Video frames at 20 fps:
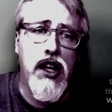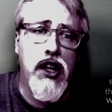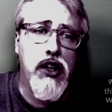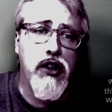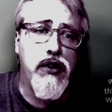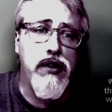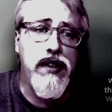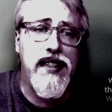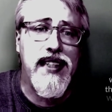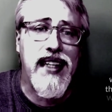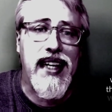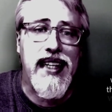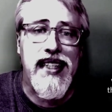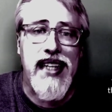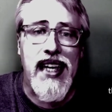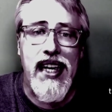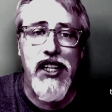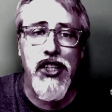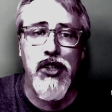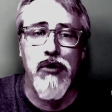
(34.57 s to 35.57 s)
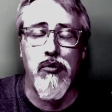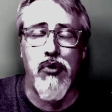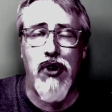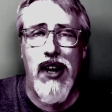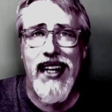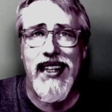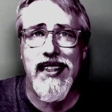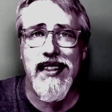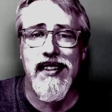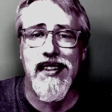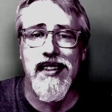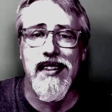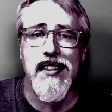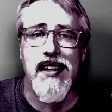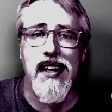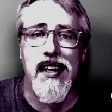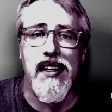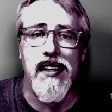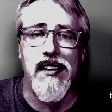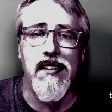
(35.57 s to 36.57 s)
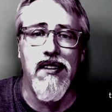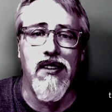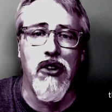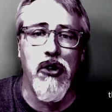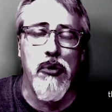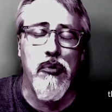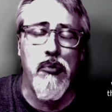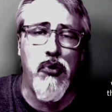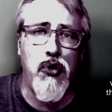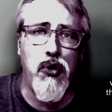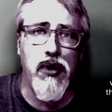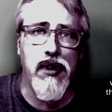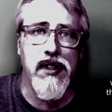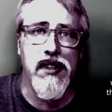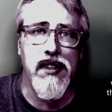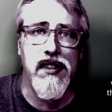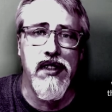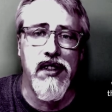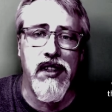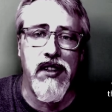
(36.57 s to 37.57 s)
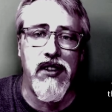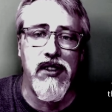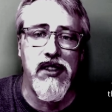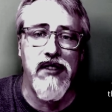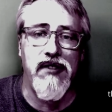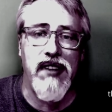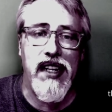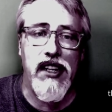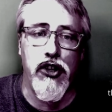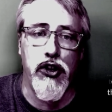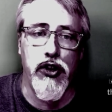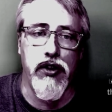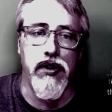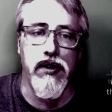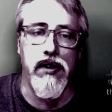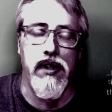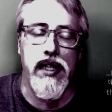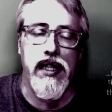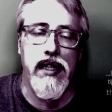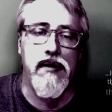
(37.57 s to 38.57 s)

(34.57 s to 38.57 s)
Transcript: Good citation practices, then, are important to cultivate early.